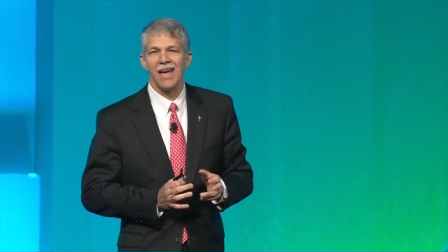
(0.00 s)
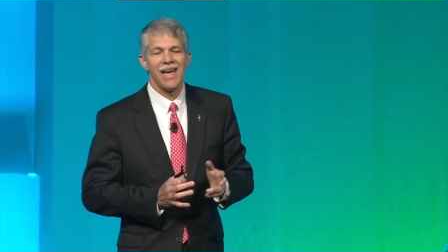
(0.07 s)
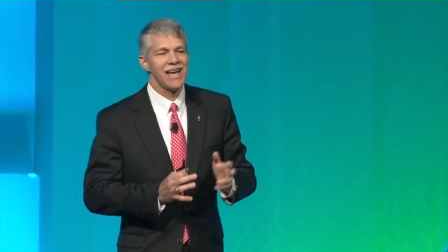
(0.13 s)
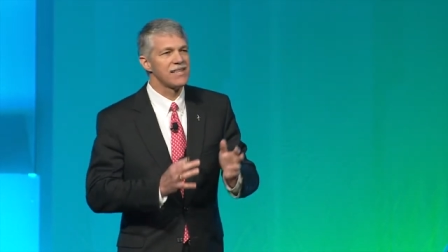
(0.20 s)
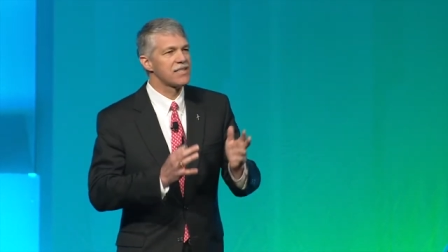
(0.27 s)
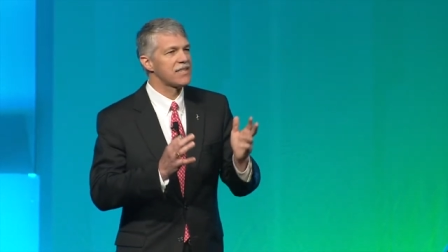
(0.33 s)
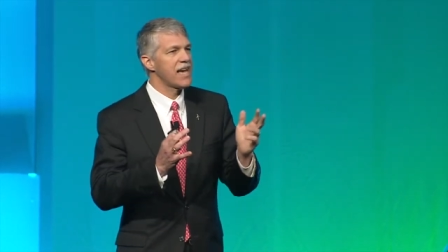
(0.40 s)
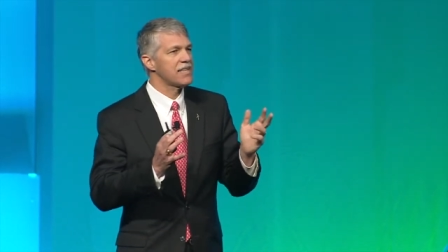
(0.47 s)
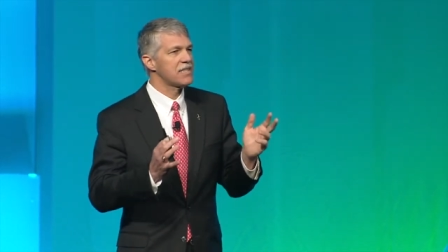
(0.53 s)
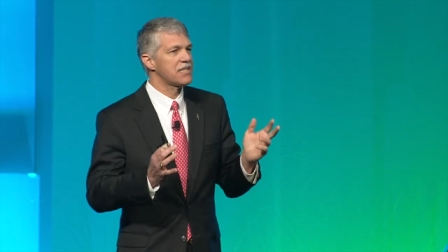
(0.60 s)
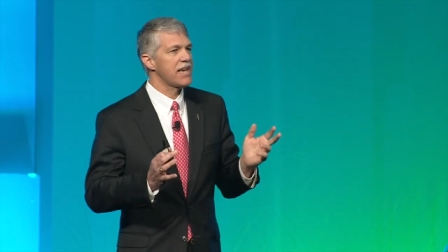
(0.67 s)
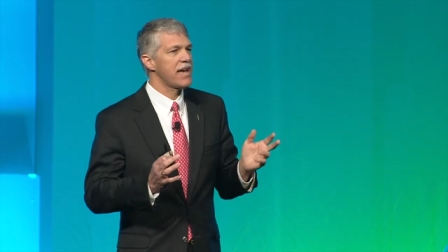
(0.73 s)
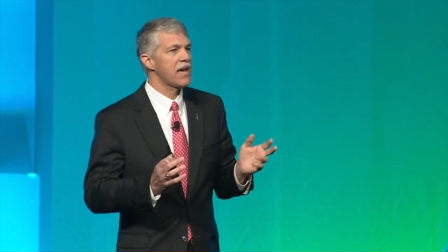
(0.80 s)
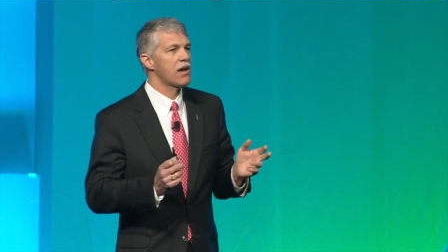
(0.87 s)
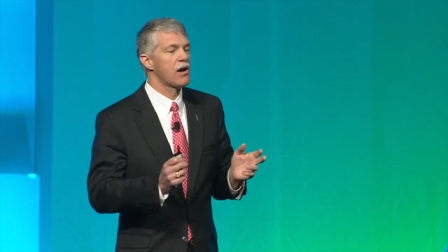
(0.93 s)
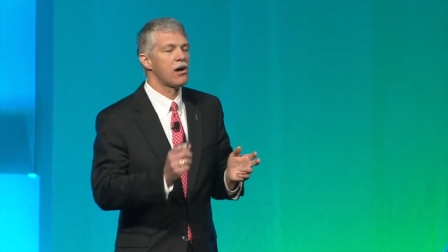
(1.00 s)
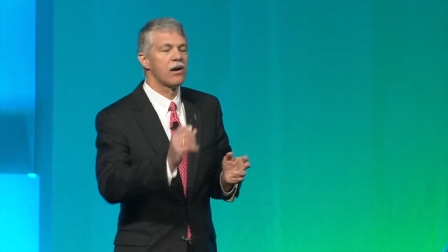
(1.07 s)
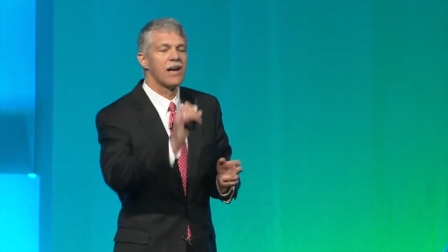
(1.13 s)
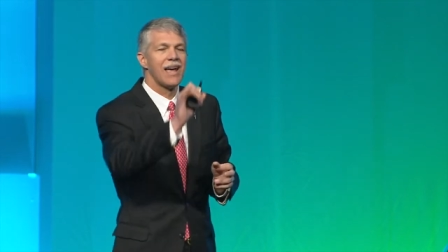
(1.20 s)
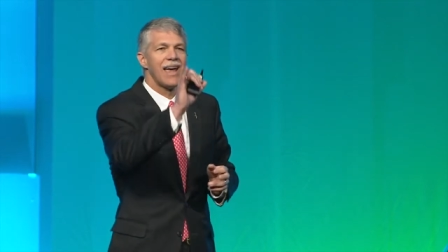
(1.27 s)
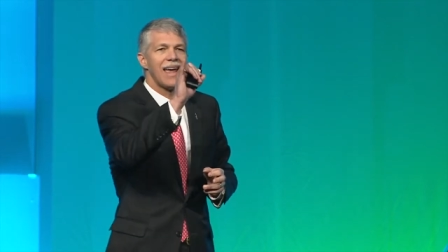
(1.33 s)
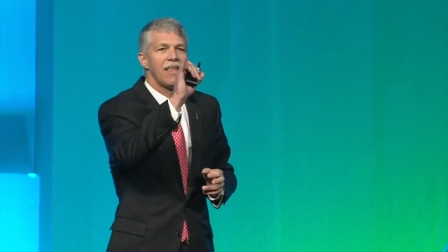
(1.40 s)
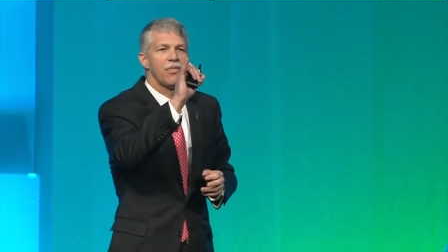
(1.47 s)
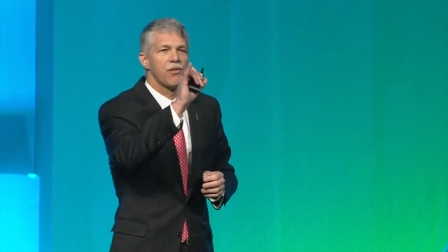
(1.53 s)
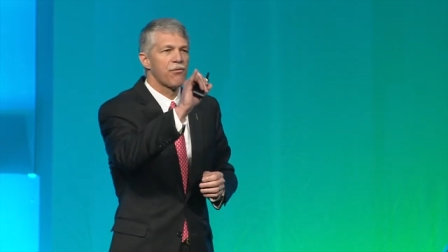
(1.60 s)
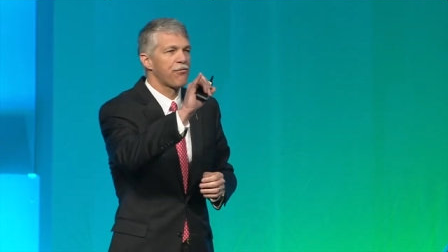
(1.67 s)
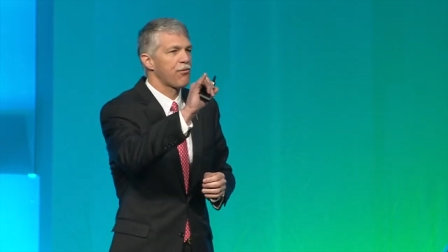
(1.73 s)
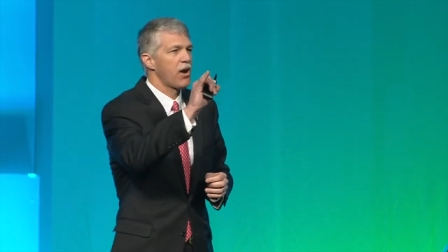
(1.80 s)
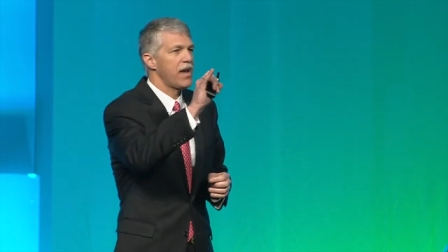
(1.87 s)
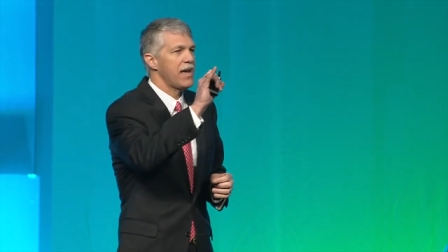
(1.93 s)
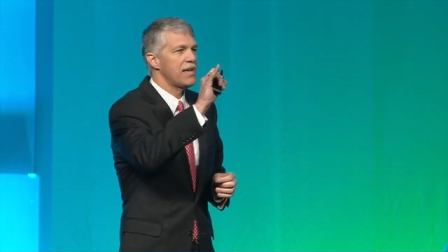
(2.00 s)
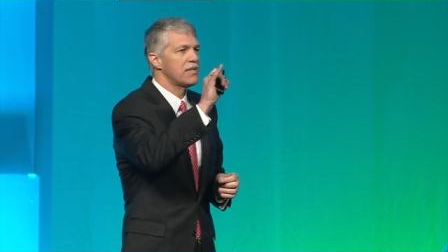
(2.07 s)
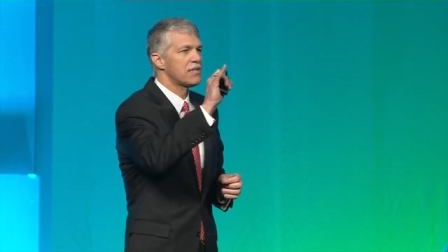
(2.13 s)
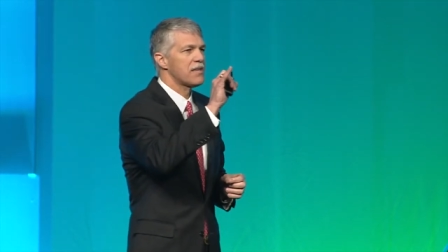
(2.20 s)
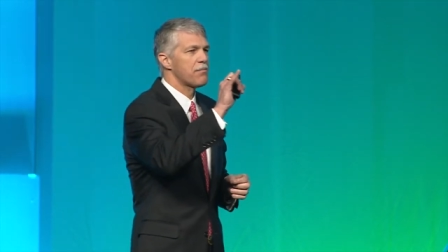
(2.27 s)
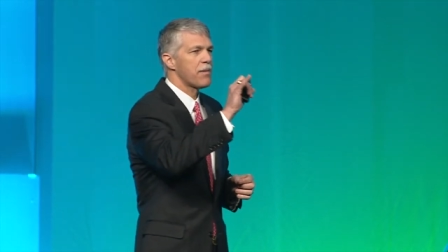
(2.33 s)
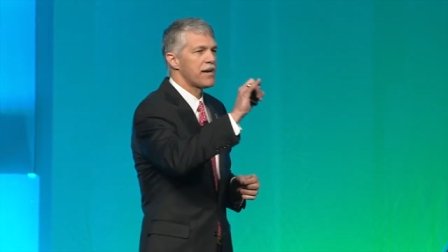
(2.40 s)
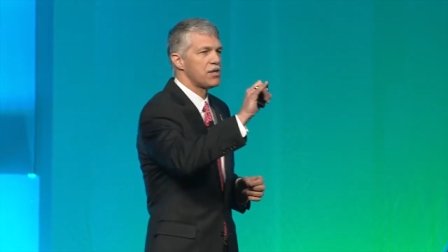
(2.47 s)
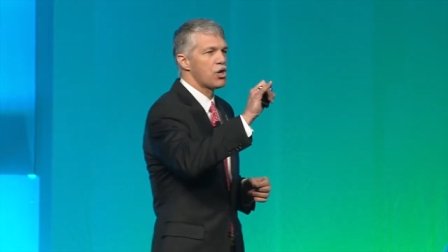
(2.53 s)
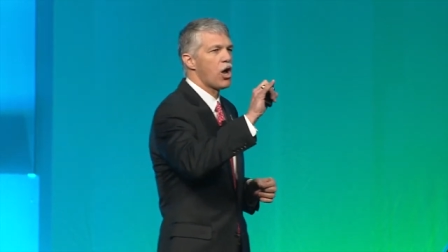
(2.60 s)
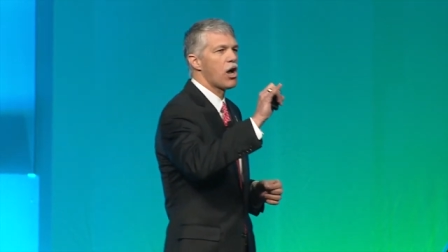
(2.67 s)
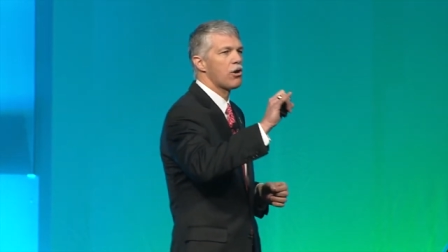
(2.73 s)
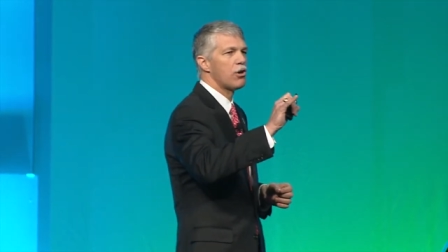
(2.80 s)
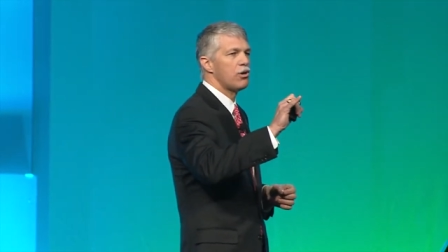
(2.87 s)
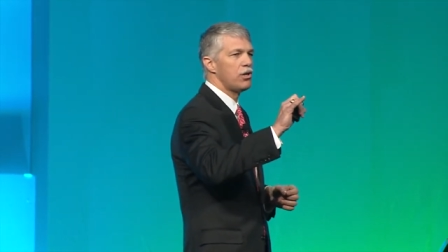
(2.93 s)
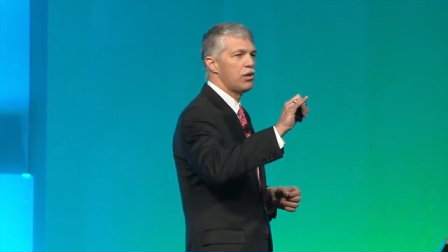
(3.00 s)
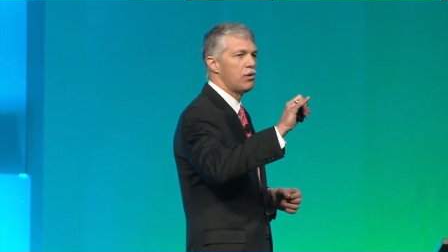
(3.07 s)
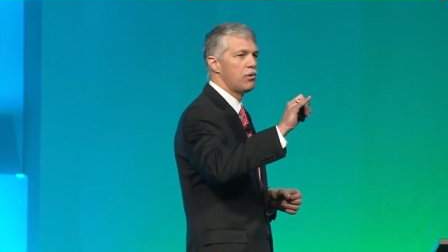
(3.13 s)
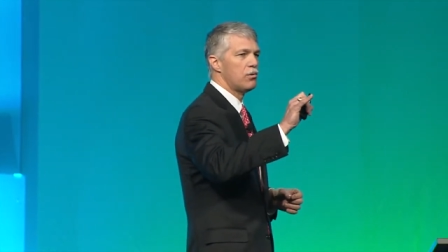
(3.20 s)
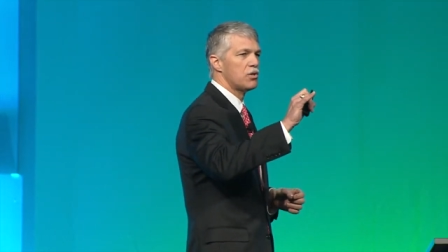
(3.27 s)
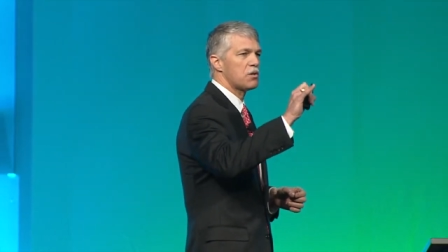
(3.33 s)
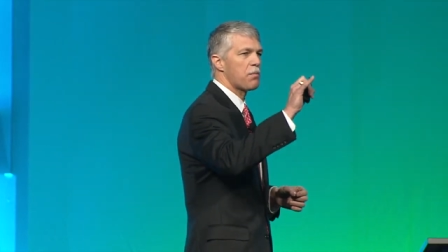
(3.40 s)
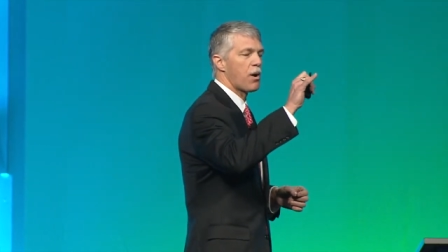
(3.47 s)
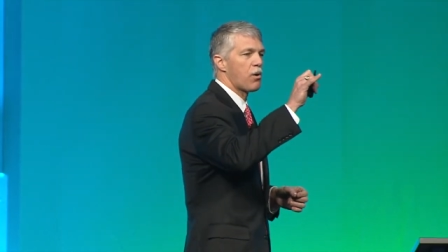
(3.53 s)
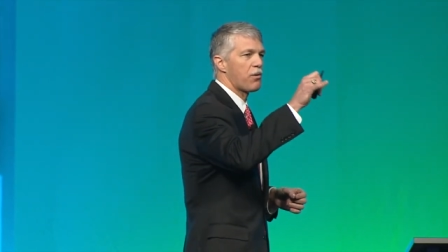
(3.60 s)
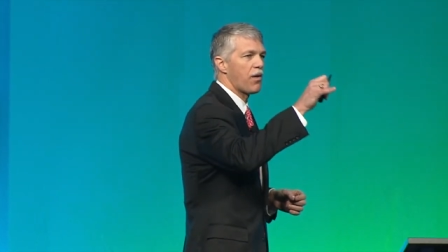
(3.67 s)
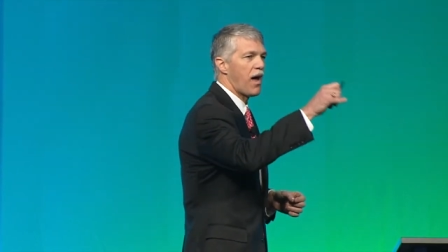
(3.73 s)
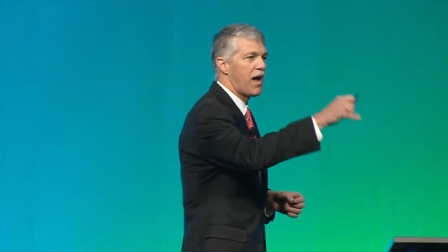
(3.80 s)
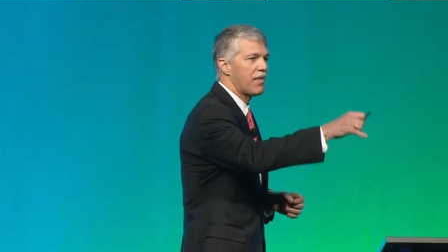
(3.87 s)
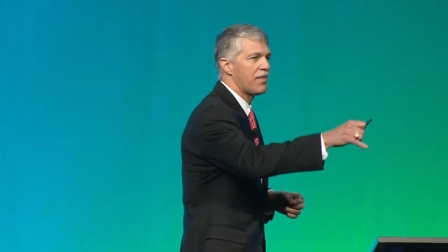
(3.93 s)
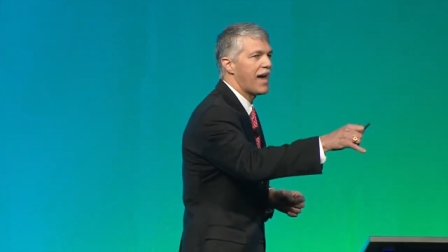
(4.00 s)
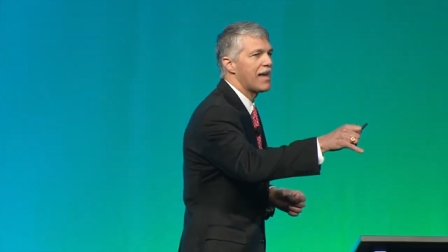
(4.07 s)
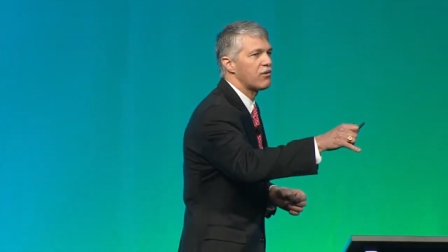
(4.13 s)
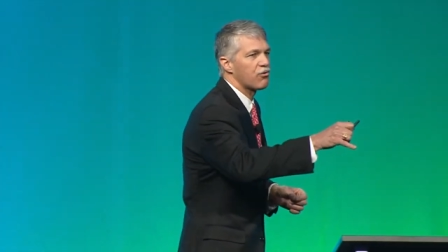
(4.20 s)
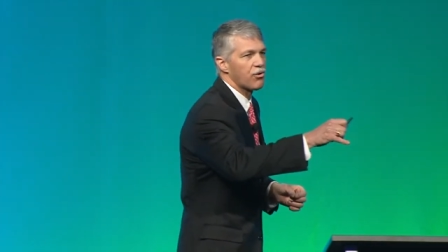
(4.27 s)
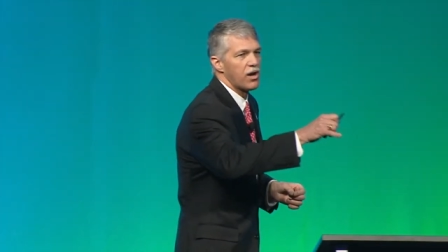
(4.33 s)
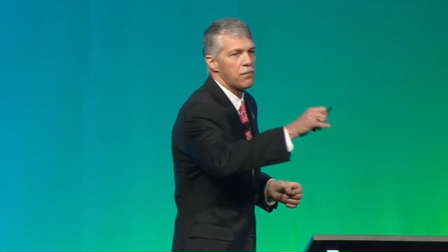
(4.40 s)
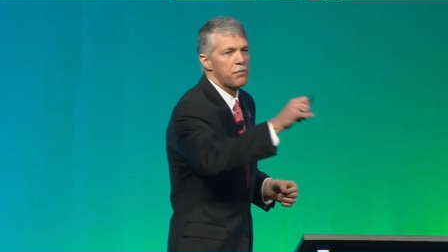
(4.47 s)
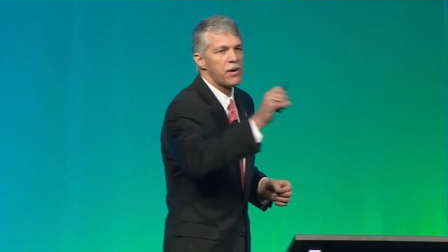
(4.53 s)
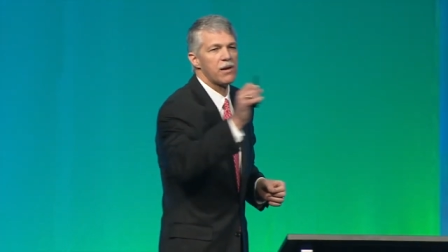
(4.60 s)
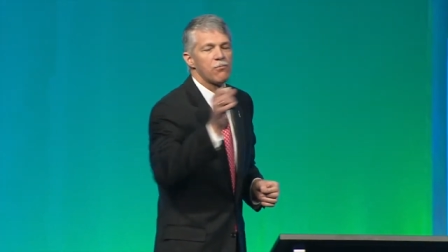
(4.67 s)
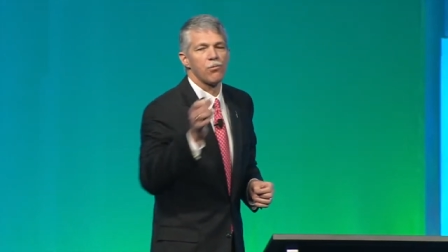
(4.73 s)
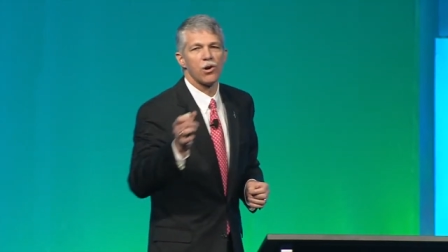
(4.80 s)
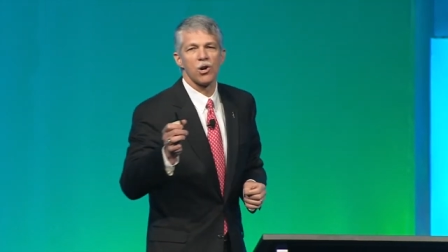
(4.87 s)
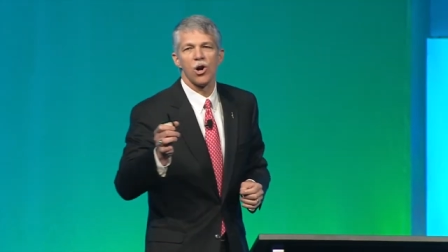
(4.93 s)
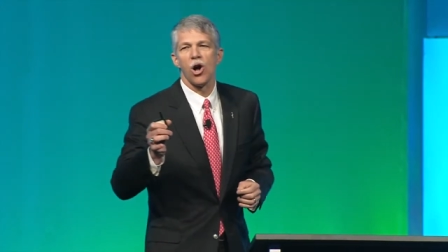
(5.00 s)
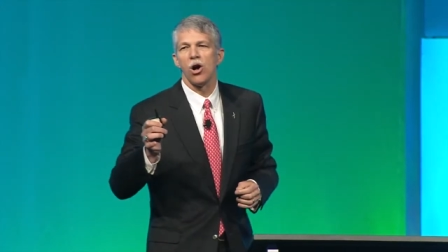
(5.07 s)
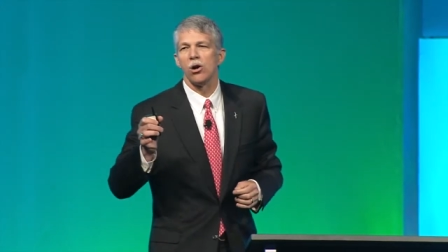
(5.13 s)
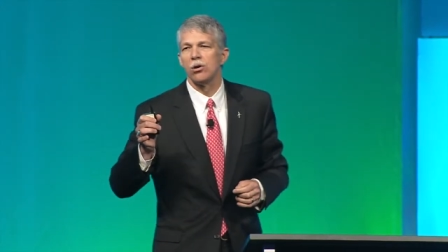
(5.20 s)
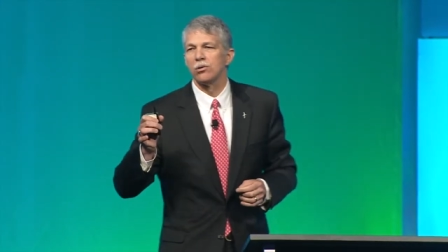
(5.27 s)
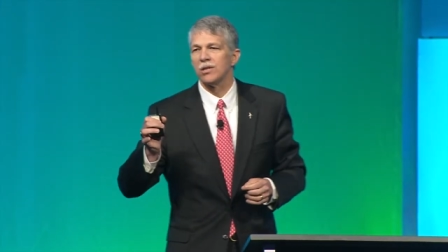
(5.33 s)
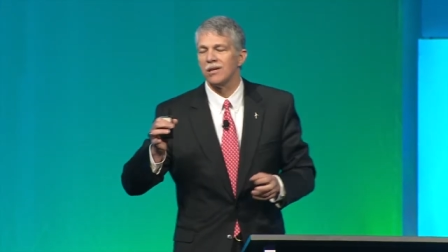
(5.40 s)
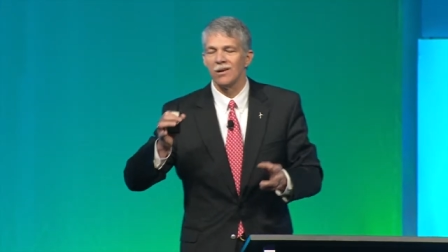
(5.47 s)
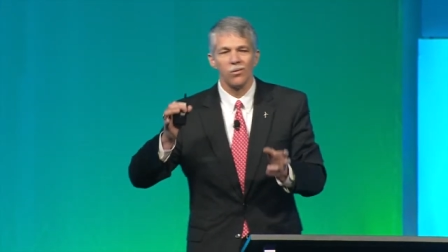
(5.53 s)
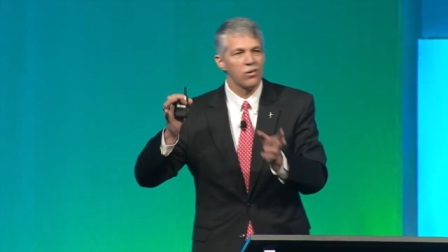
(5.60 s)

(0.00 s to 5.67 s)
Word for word: and set sail. And the phrase that my daughter used both on that trip and recalled